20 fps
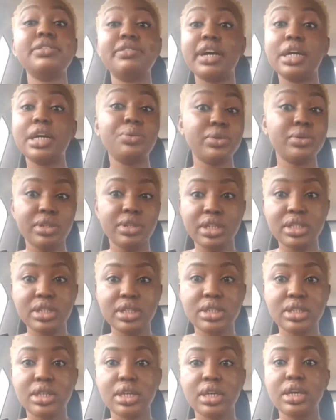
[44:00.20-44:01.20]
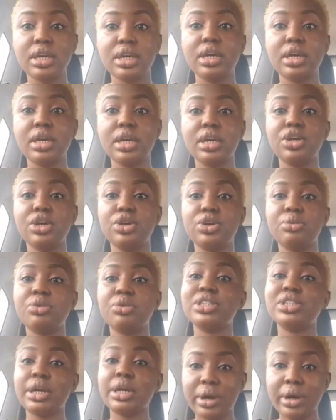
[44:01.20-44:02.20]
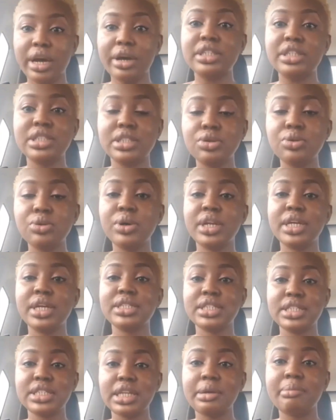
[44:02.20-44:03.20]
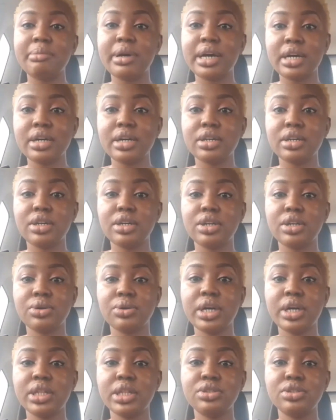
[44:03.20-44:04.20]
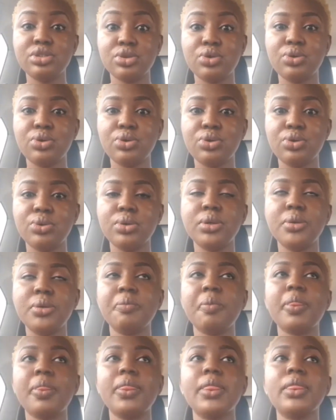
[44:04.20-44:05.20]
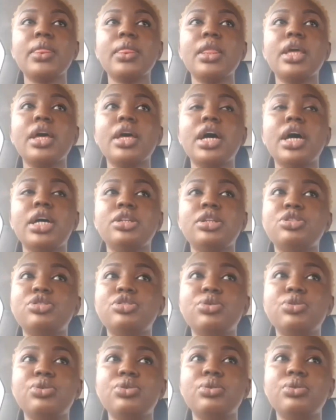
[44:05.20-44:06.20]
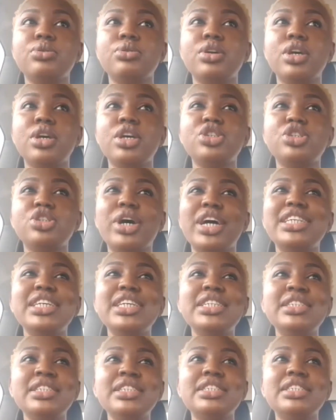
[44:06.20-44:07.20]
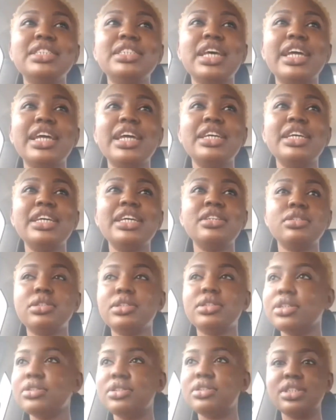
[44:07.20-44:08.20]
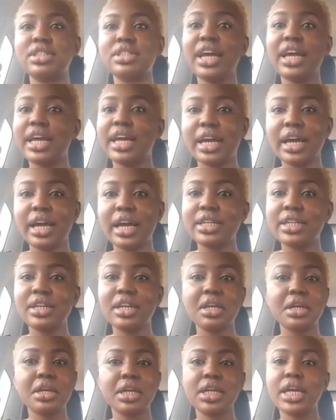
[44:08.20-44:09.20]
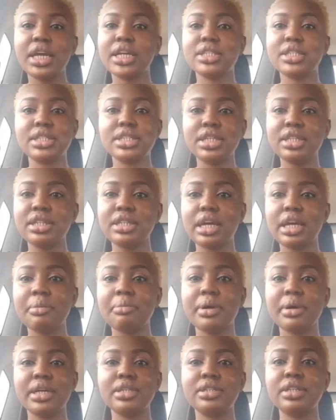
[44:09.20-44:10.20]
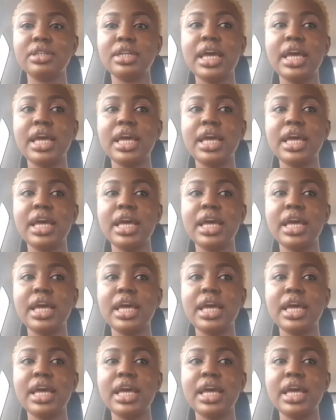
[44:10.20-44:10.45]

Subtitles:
fine with it, because I still wanted to stay back, at the school. And so I didn't till today. I didn't get to see them. I didn't